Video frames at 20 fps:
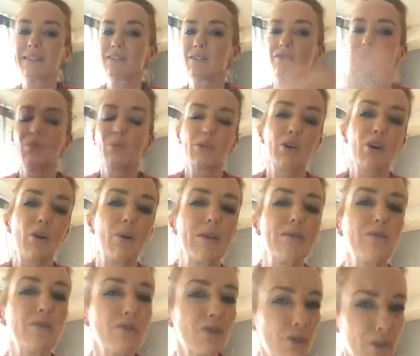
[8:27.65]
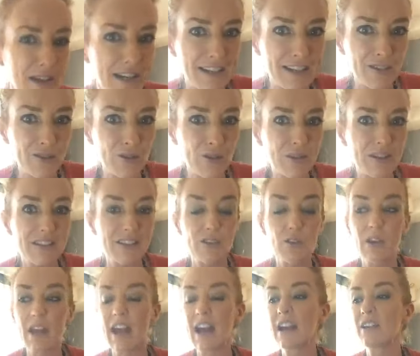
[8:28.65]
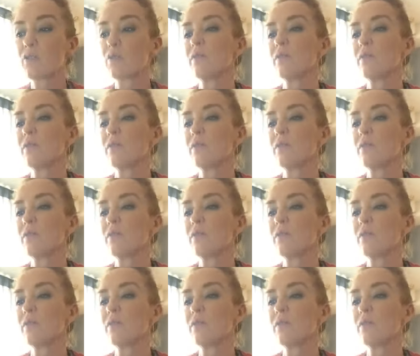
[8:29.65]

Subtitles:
So if you want to go on retreat and do this, you can,